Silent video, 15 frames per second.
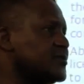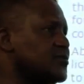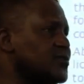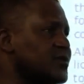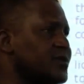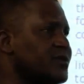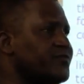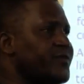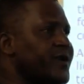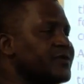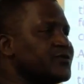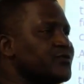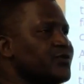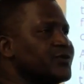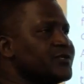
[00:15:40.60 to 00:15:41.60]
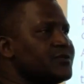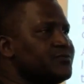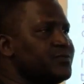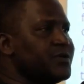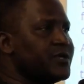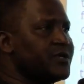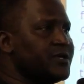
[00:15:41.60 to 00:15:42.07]
that, okay, part of what
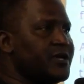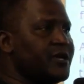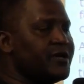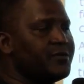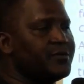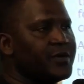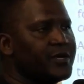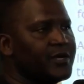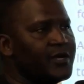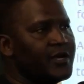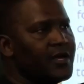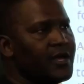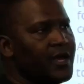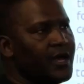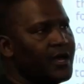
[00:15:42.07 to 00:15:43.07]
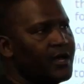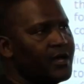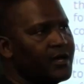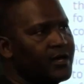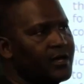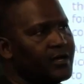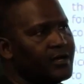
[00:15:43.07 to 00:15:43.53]
became
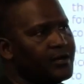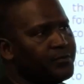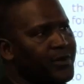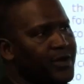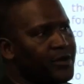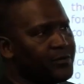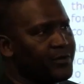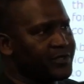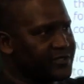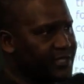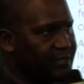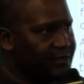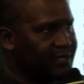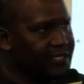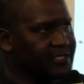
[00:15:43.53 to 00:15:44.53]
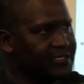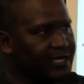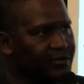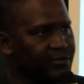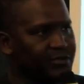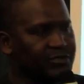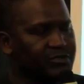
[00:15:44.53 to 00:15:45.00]
paramount at that
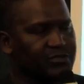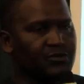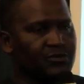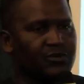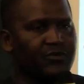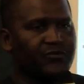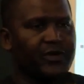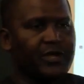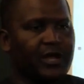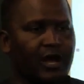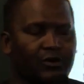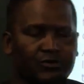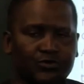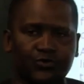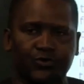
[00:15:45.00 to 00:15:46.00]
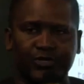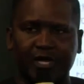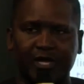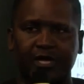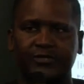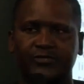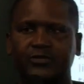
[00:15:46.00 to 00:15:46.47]
time was to say, okay, how do
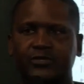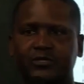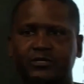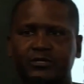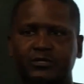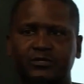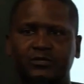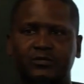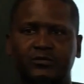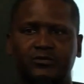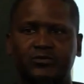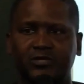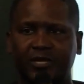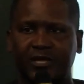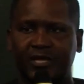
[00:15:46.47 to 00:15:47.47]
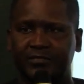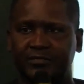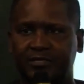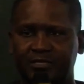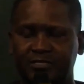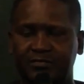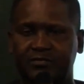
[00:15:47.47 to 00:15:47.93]
we actually
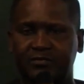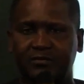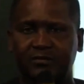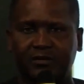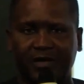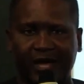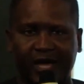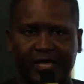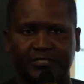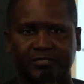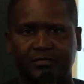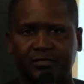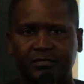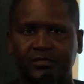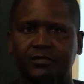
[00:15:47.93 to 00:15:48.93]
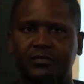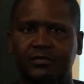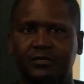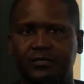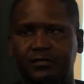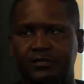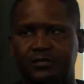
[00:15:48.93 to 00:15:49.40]
utilize this cash
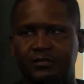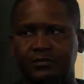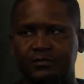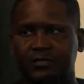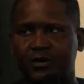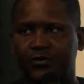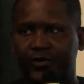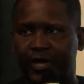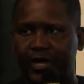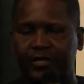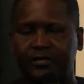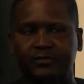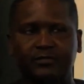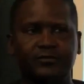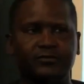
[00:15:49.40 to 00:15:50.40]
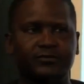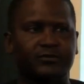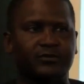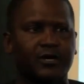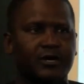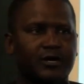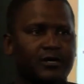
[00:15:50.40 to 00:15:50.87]
that we had?
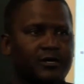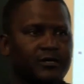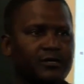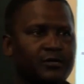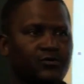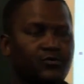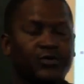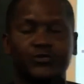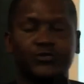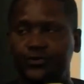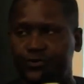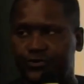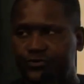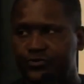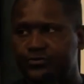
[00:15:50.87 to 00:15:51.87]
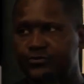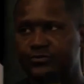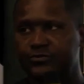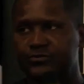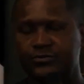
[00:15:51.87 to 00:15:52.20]
What do we do?